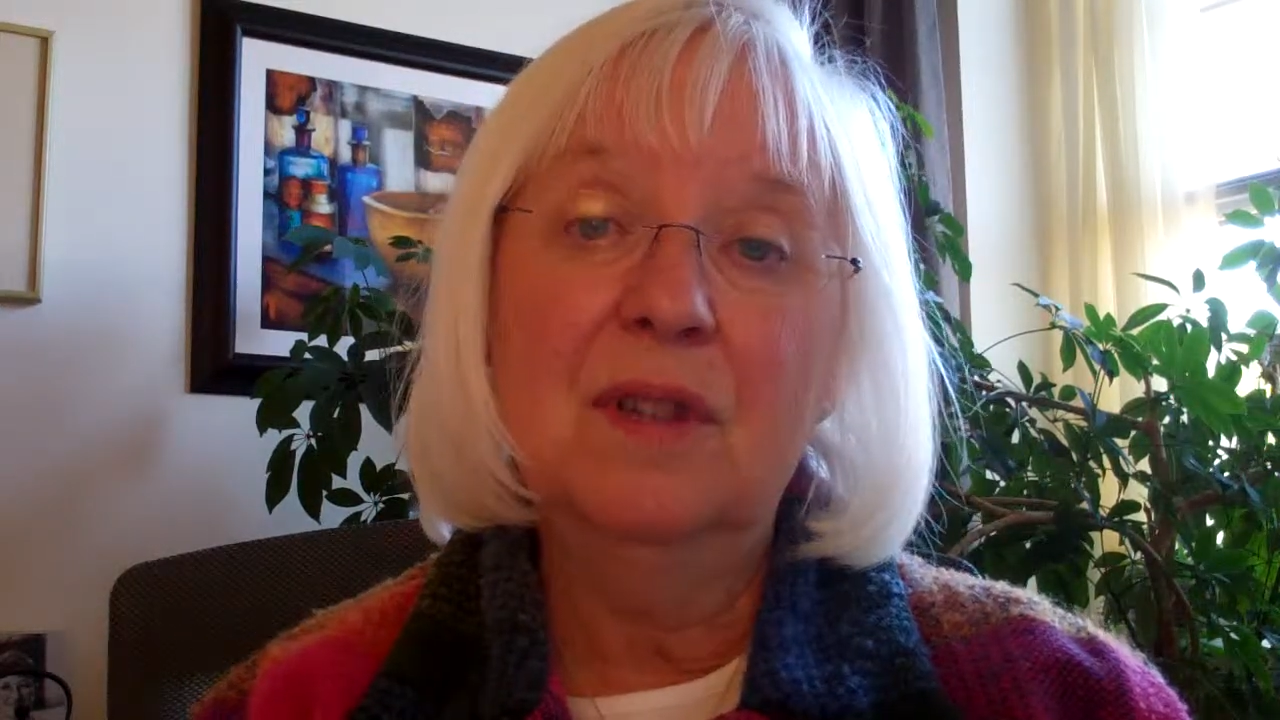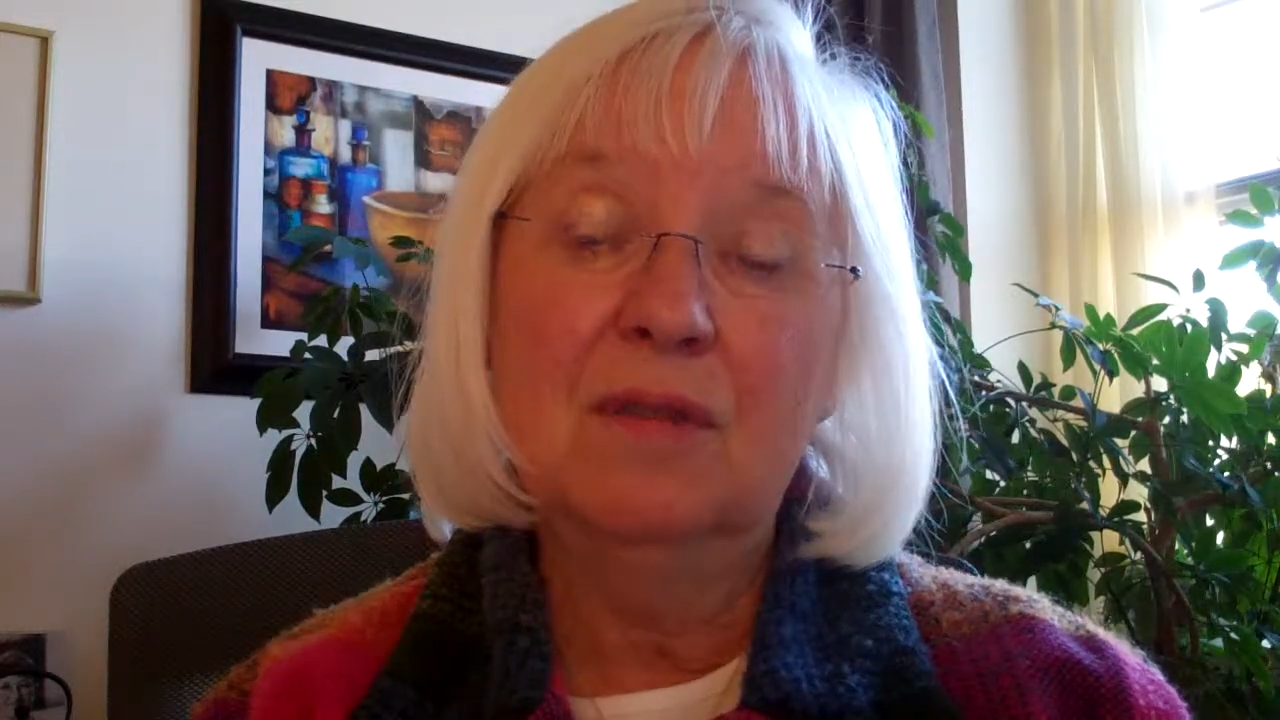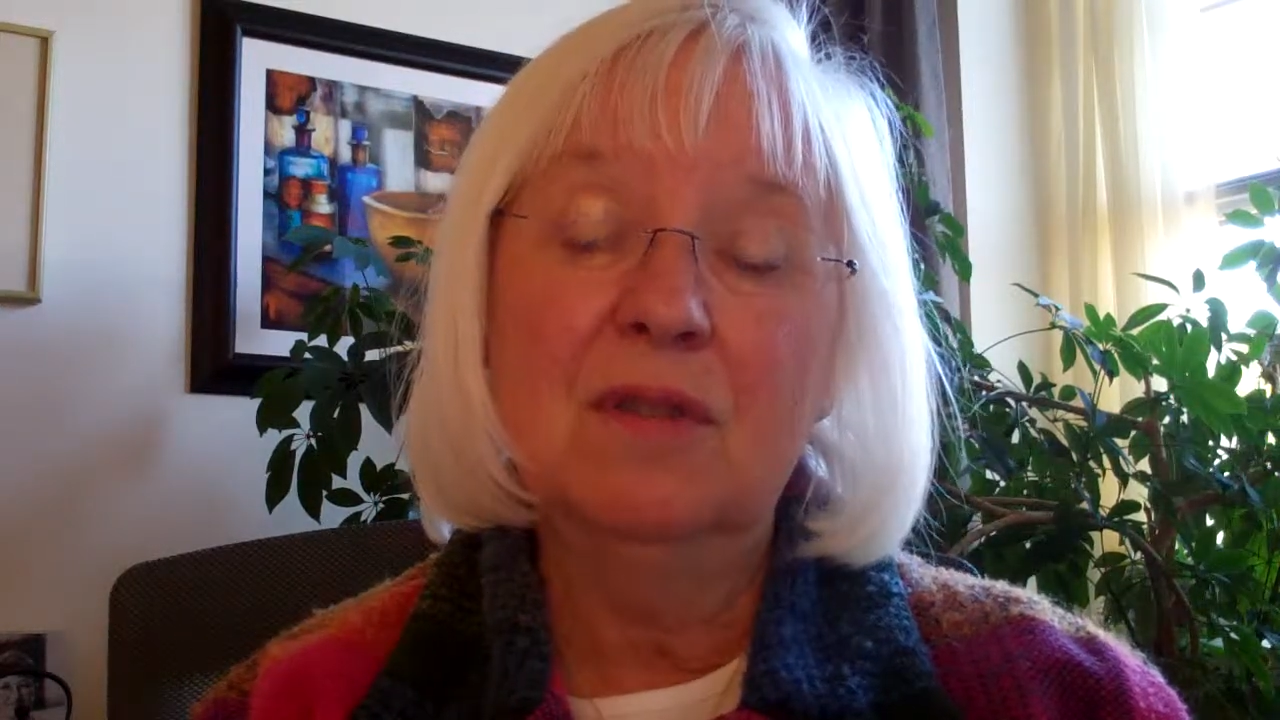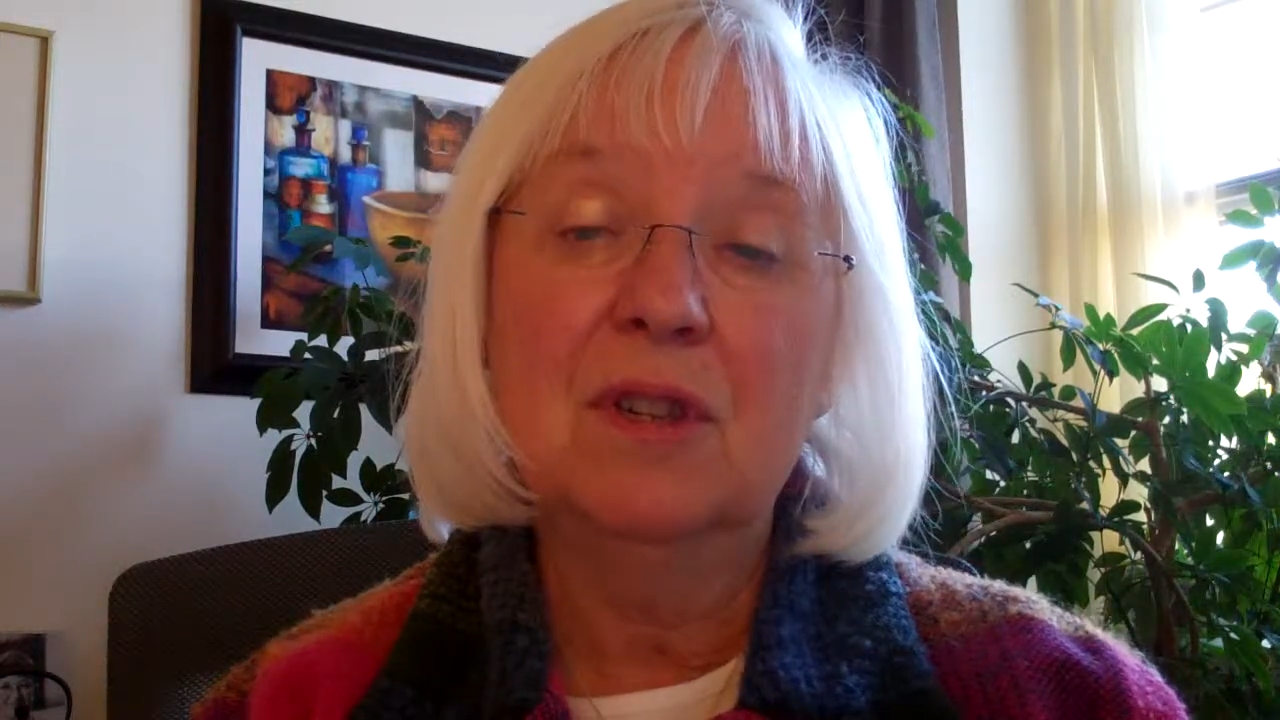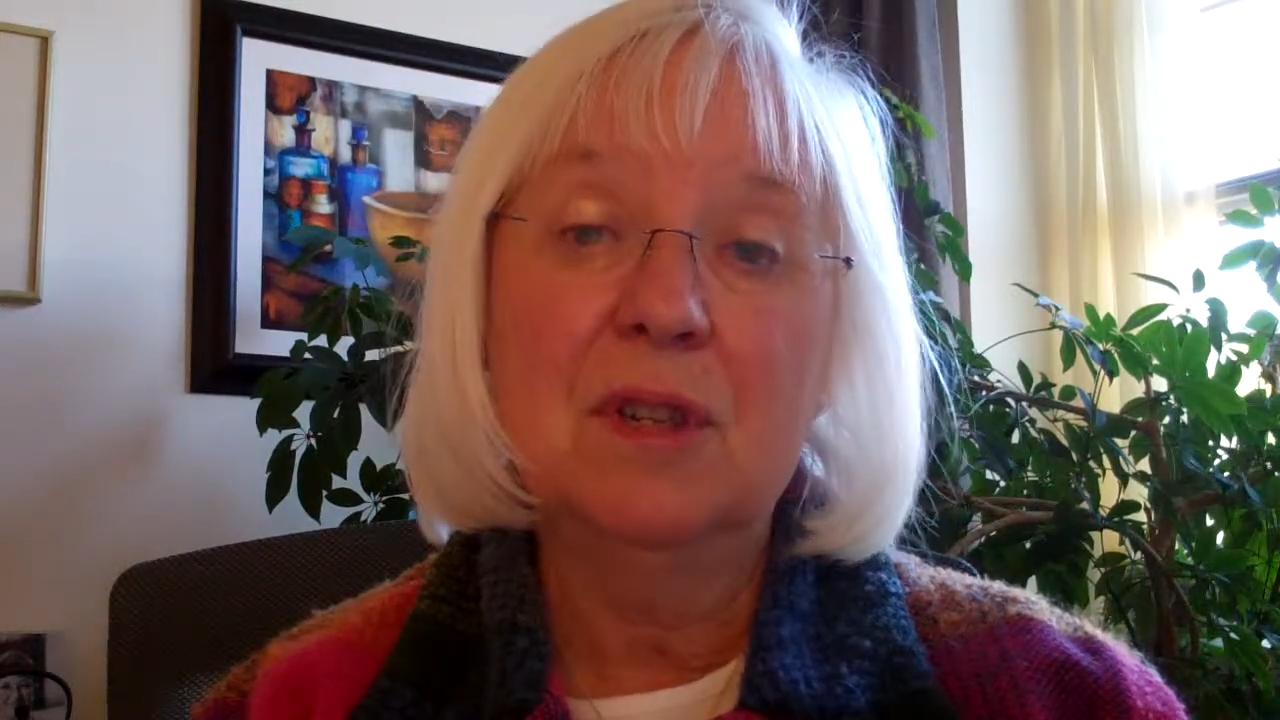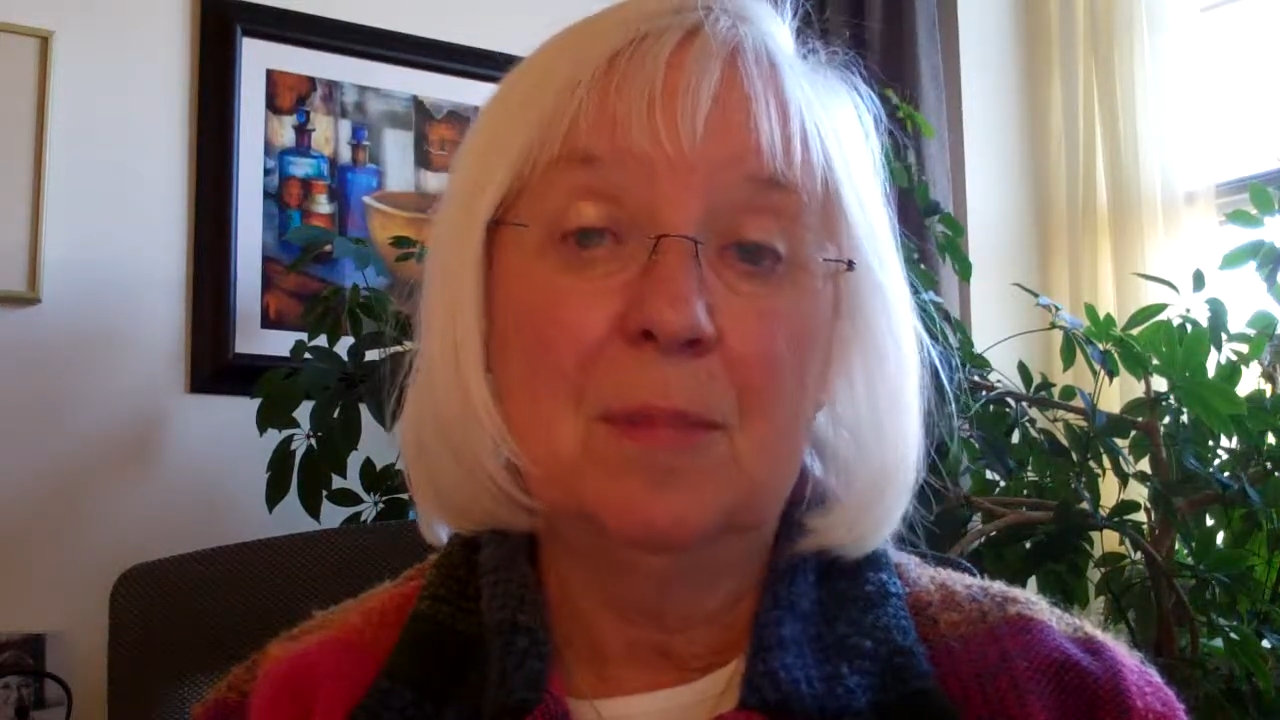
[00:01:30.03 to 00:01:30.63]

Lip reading: different